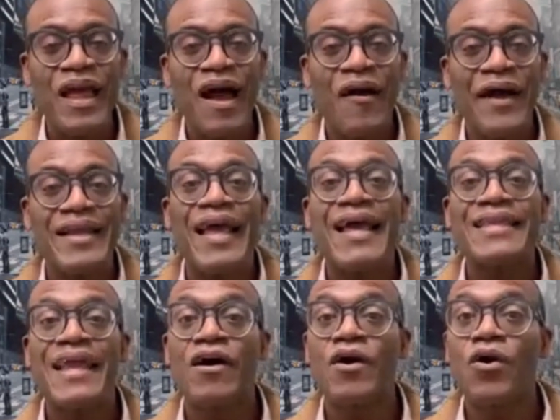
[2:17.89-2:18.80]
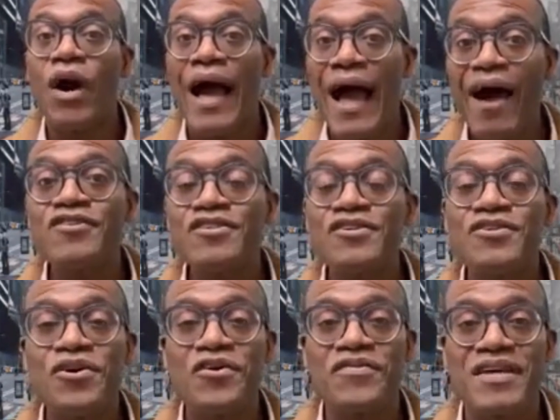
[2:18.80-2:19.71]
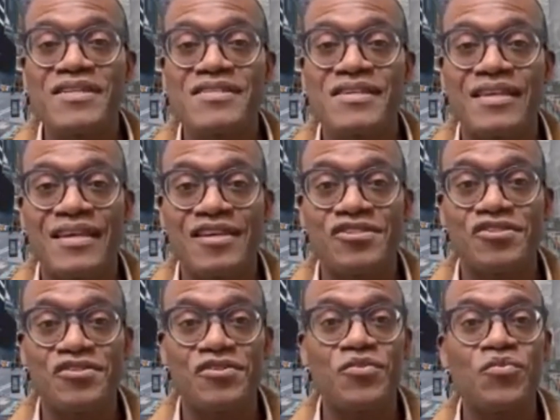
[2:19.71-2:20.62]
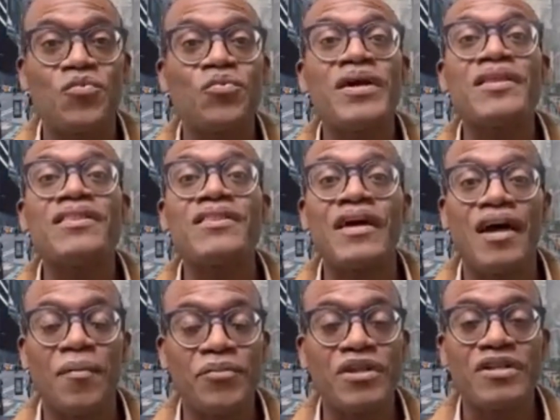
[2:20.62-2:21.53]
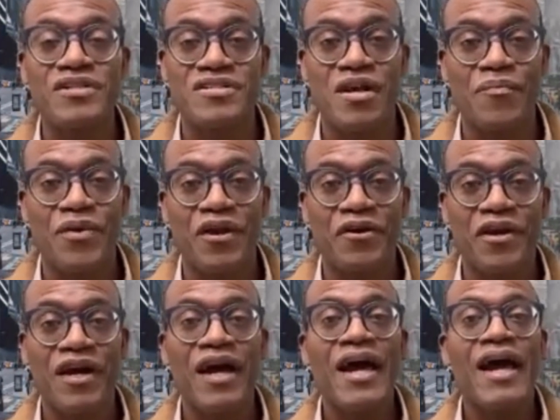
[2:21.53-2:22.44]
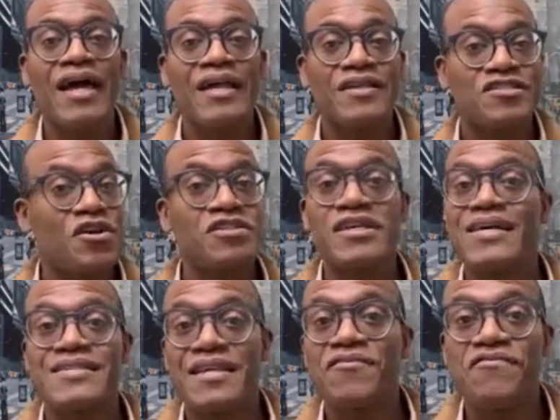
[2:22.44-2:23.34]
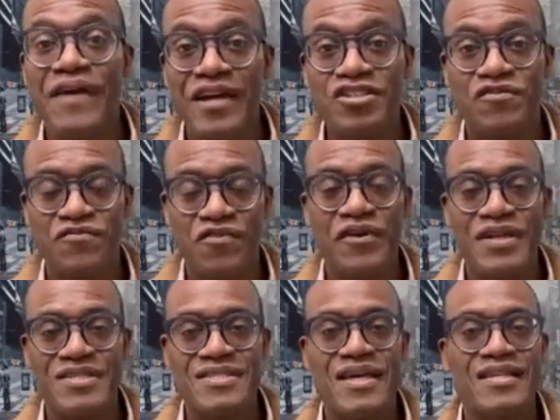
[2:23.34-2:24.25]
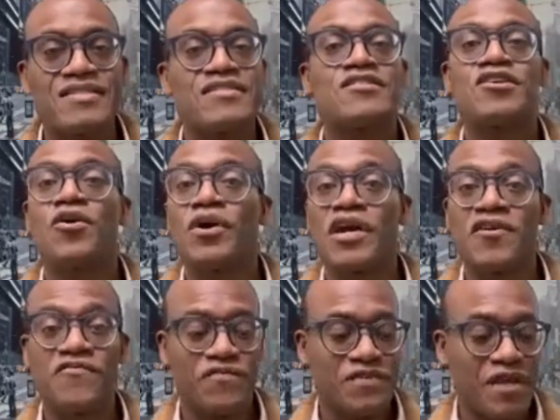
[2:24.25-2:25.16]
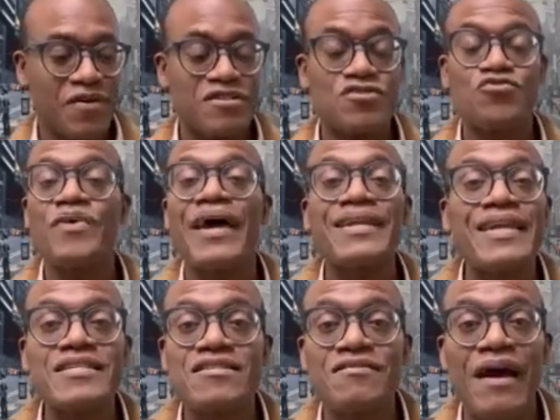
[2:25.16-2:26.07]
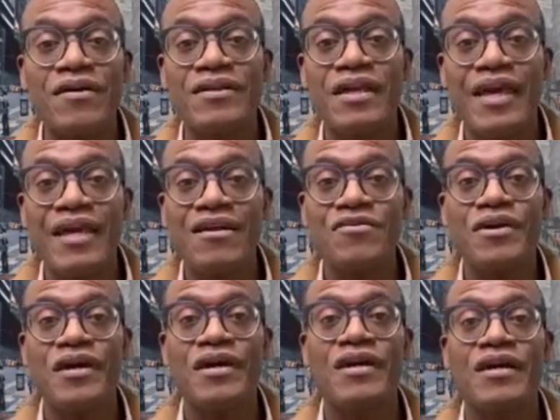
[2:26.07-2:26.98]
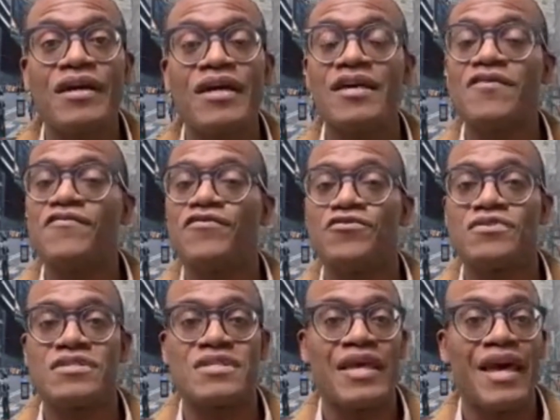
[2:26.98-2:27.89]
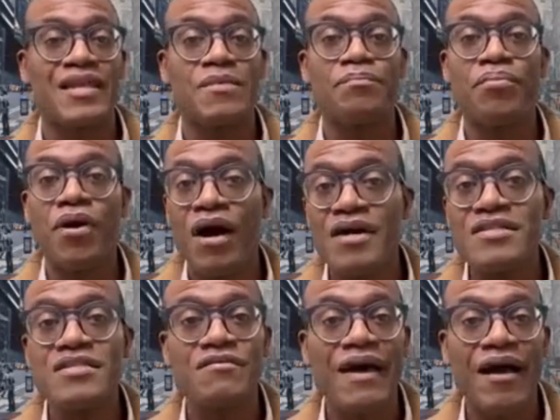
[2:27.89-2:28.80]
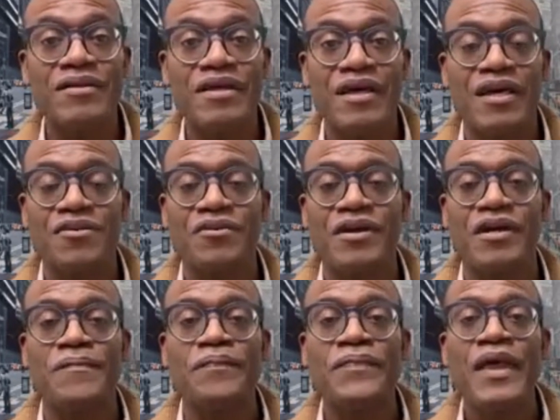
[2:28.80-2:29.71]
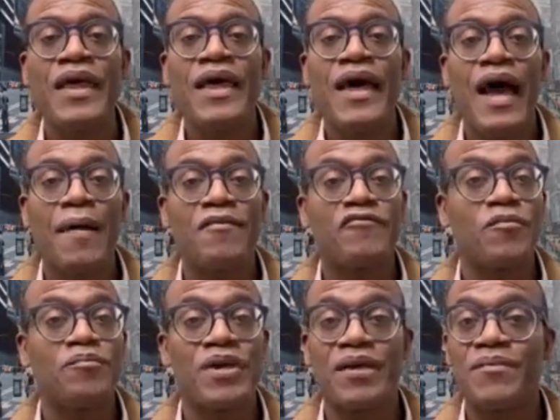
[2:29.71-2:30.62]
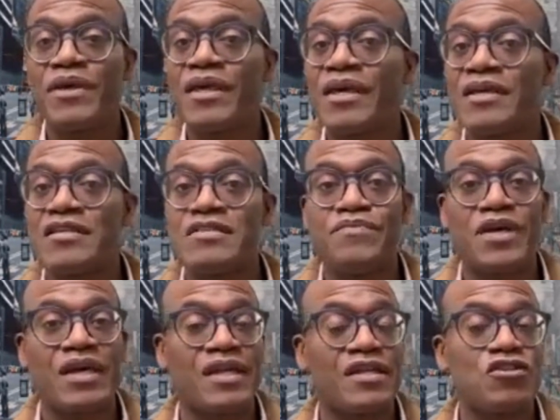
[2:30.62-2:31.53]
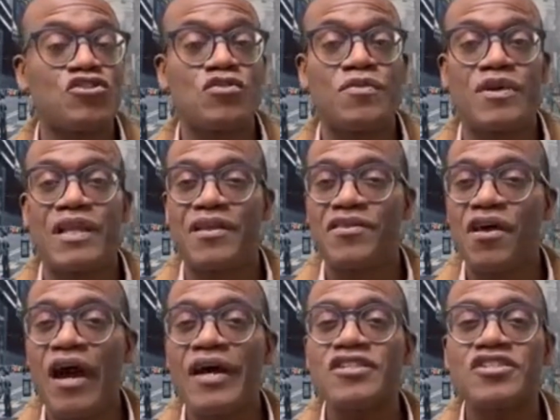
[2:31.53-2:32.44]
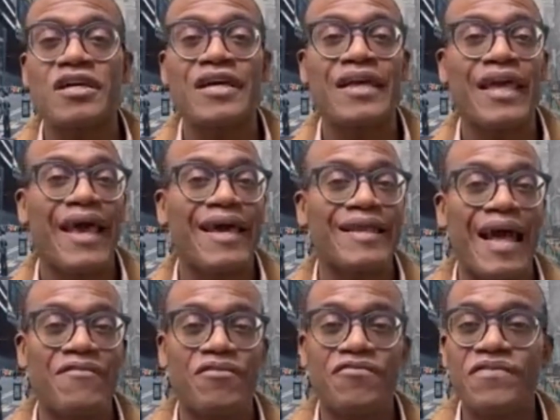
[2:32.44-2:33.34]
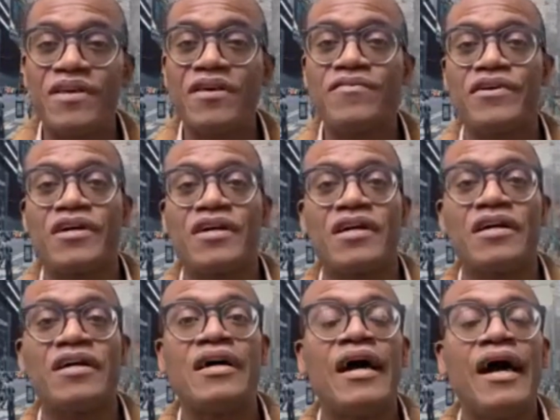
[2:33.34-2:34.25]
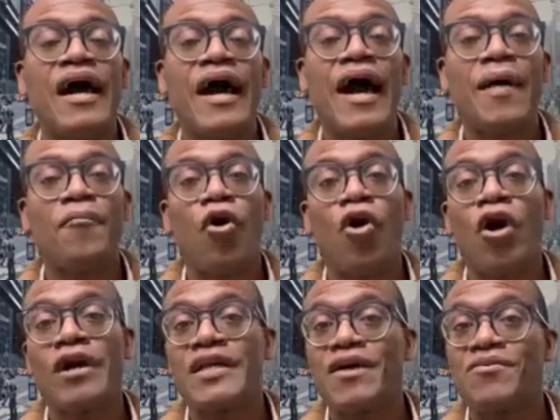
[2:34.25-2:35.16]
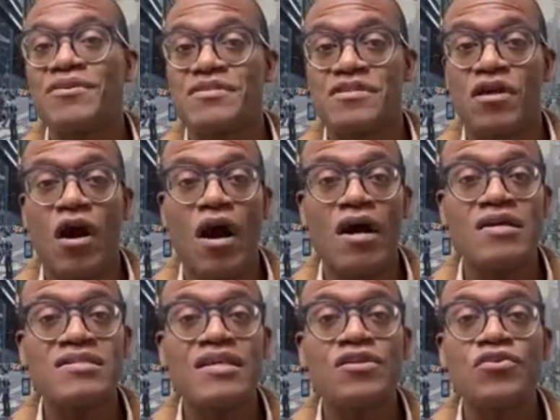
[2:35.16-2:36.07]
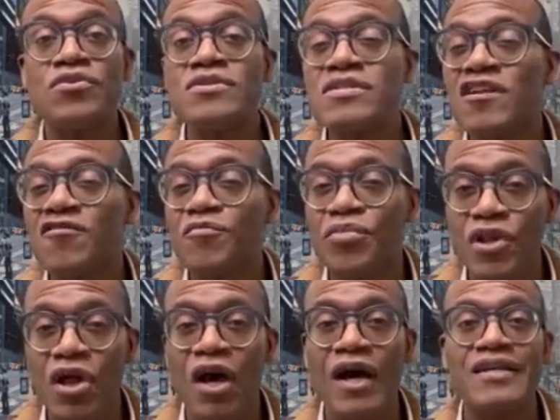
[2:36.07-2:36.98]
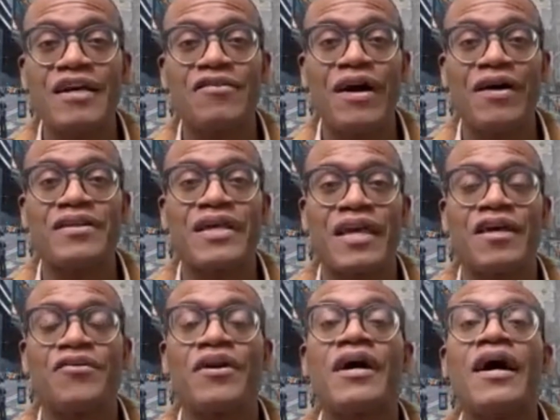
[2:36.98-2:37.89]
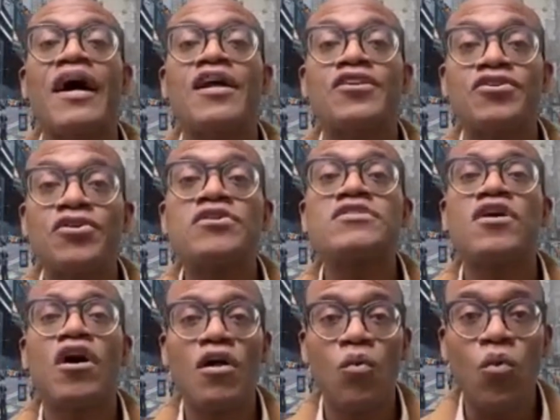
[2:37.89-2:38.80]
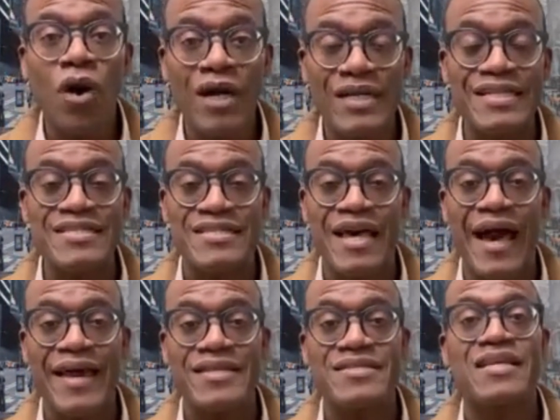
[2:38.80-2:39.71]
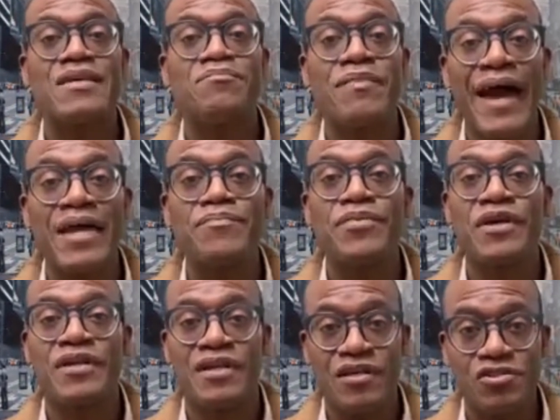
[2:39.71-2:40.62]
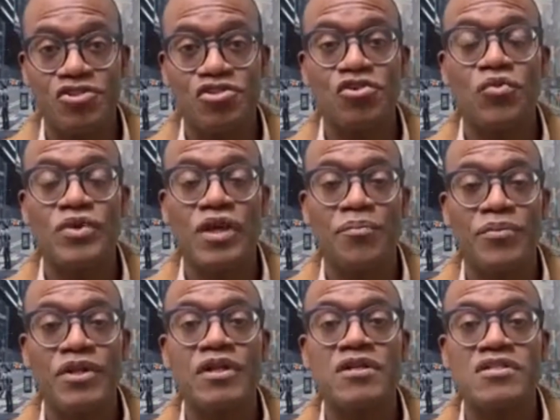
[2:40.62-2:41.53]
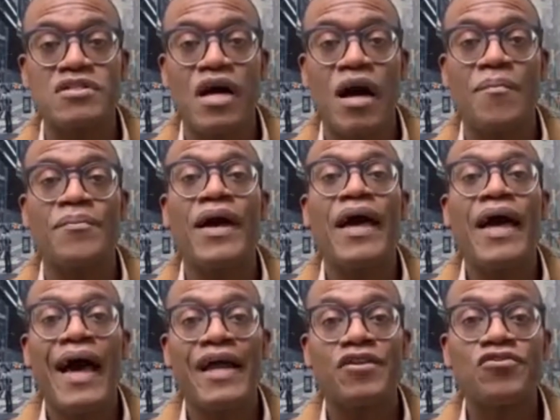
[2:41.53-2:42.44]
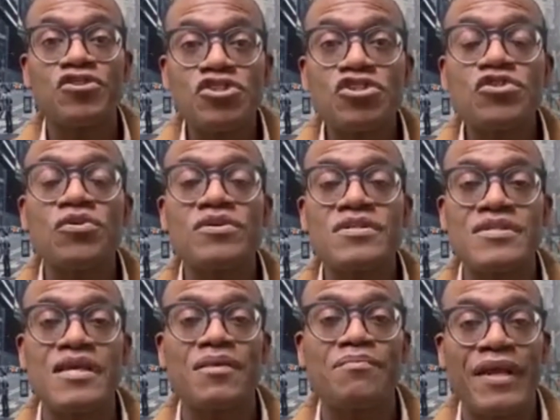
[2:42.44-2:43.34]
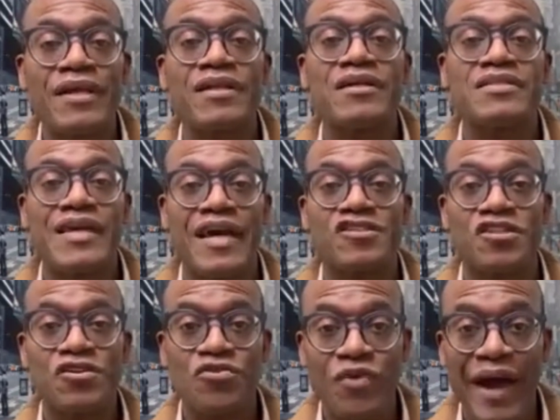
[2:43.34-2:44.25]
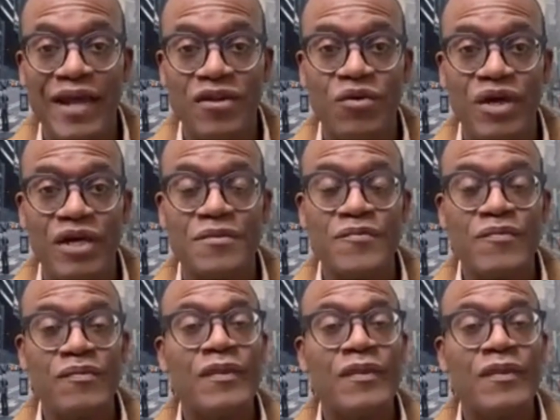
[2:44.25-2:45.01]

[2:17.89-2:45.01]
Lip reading: All right. Now, how do you know if there's an issue with the umbilical stump area, such as an infection, for instance? So if there is redness around the area, if you see any pus around the area, if your baby is beginning to be lethargic and have a fever, or there is constant oozing of blood around the area, those are all warning signs that it might be an issue with the umbilical stump, and you should seek medical attention right away.